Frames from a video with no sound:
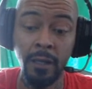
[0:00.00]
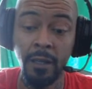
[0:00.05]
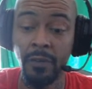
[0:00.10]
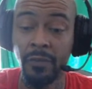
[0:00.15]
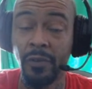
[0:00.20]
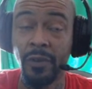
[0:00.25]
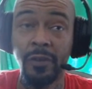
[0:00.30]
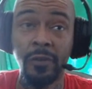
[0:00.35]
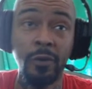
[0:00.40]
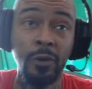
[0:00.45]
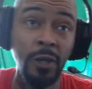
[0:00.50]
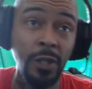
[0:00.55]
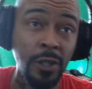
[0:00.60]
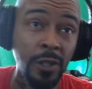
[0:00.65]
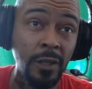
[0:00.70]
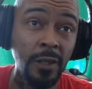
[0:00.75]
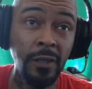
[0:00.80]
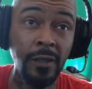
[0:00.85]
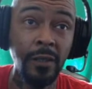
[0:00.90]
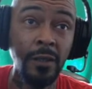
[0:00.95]
if you have
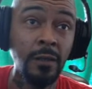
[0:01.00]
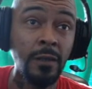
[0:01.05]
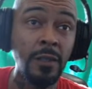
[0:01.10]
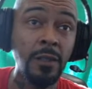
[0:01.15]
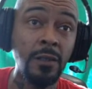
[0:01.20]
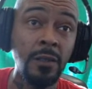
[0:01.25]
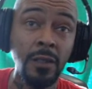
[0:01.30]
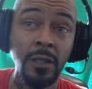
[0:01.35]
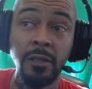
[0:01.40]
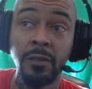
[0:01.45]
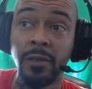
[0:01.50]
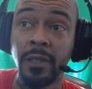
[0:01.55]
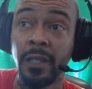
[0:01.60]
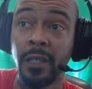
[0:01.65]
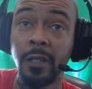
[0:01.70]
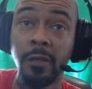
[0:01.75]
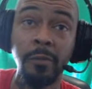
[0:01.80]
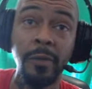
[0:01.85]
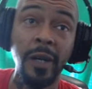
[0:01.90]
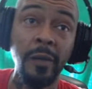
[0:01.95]
questions and things that you think
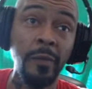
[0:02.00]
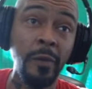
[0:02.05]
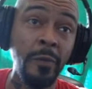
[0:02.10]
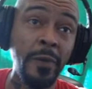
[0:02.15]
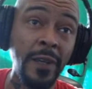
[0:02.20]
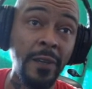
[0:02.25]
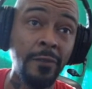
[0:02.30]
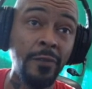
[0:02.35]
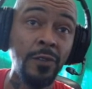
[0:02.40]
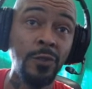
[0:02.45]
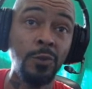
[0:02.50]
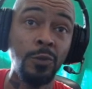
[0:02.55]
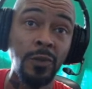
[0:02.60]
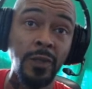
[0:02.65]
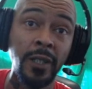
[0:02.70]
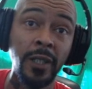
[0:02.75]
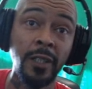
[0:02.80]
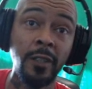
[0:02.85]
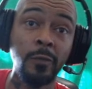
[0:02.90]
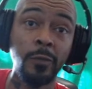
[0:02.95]
might be beneficial to
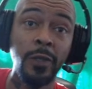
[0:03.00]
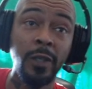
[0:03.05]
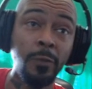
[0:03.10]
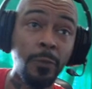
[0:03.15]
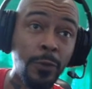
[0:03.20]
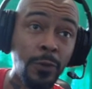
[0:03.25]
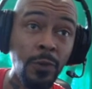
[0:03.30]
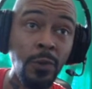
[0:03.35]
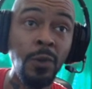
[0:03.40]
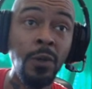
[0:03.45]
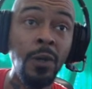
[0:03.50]
other people,